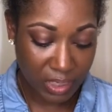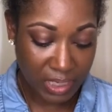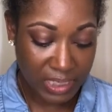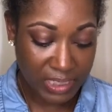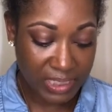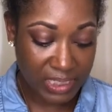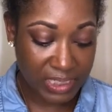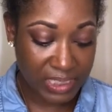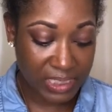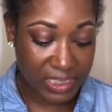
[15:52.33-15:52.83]

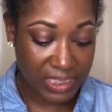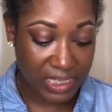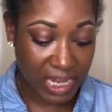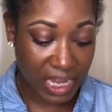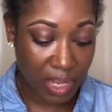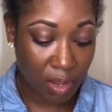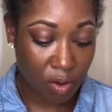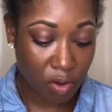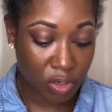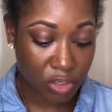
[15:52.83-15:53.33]
to stay
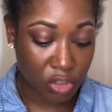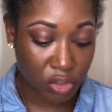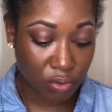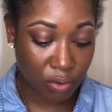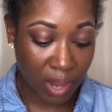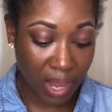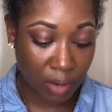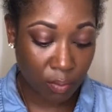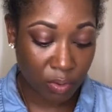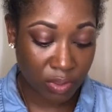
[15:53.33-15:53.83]
on
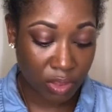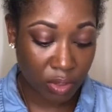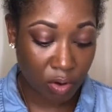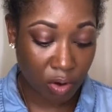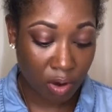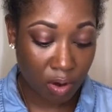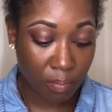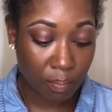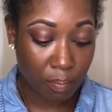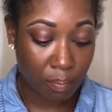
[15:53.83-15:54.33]
track with
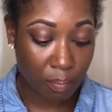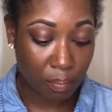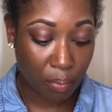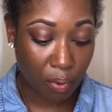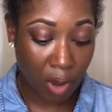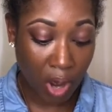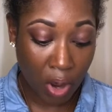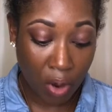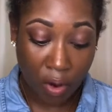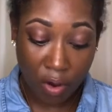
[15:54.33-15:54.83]
your
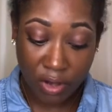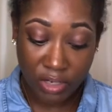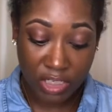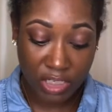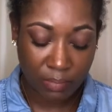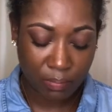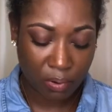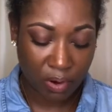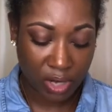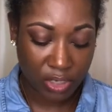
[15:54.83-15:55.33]
priority
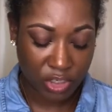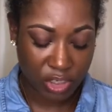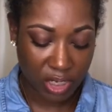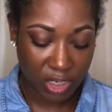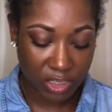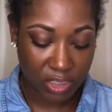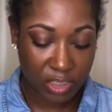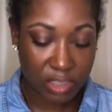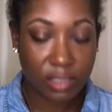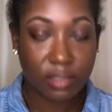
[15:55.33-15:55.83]

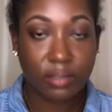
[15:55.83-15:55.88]
projects.